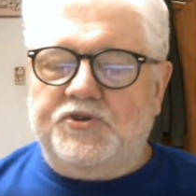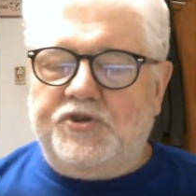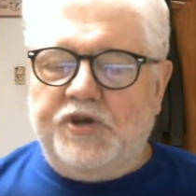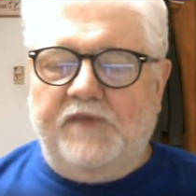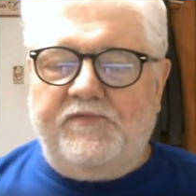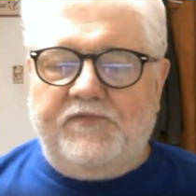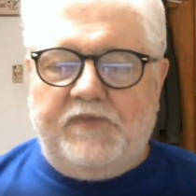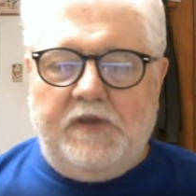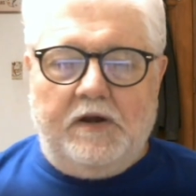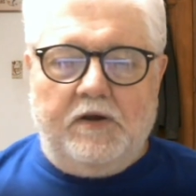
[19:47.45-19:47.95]

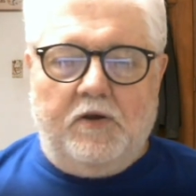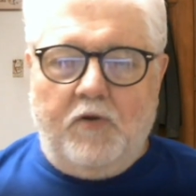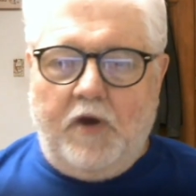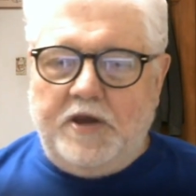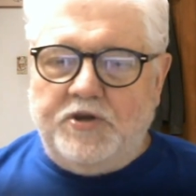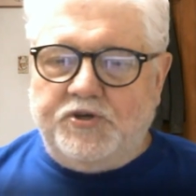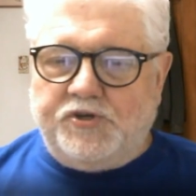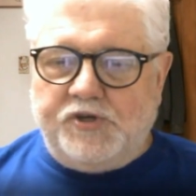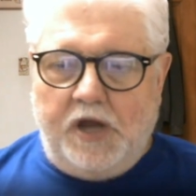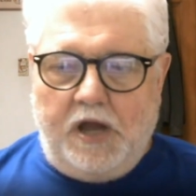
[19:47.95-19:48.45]
Jeff did a
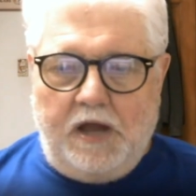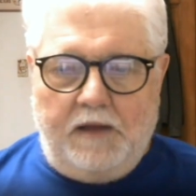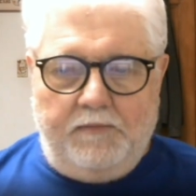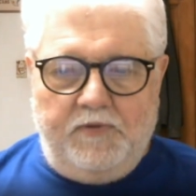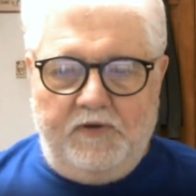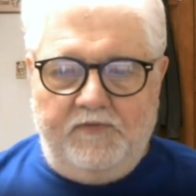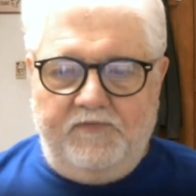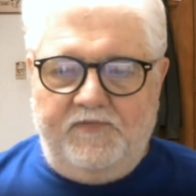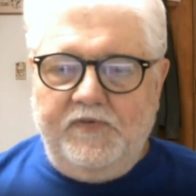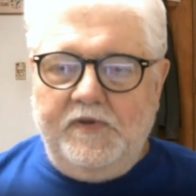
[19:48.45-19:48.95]
great
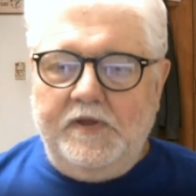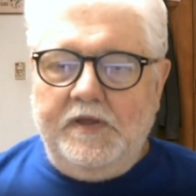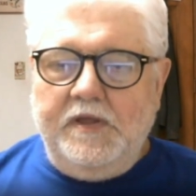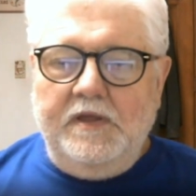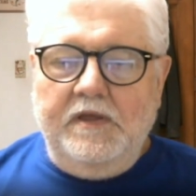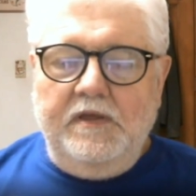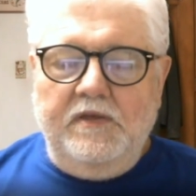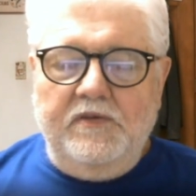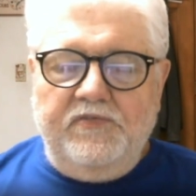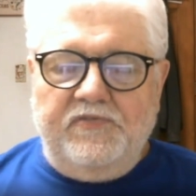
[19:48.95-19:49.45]
job of
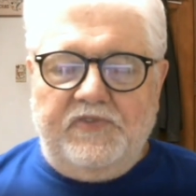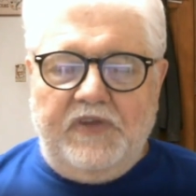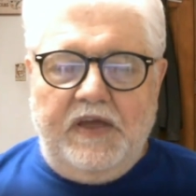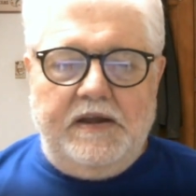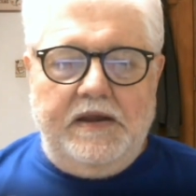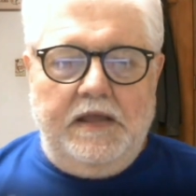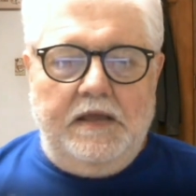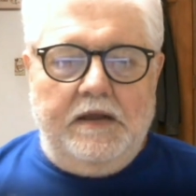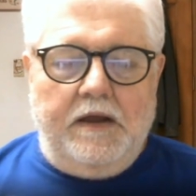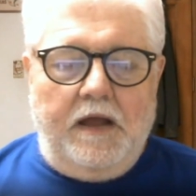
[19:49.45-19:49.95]

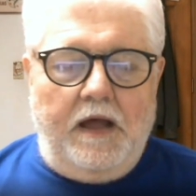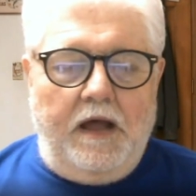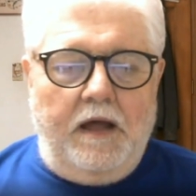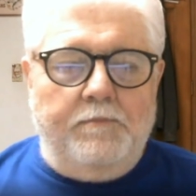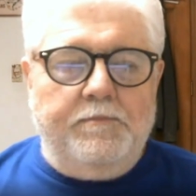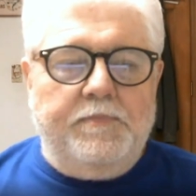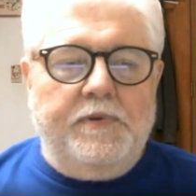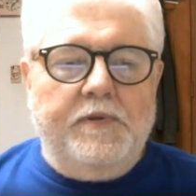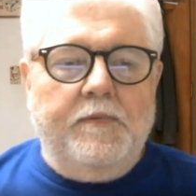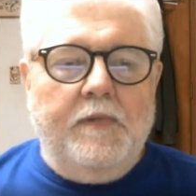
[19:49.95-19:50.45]
setting it
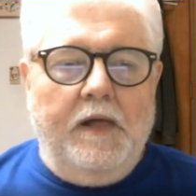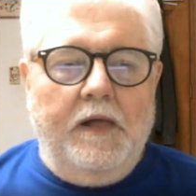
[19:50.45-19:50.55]
up.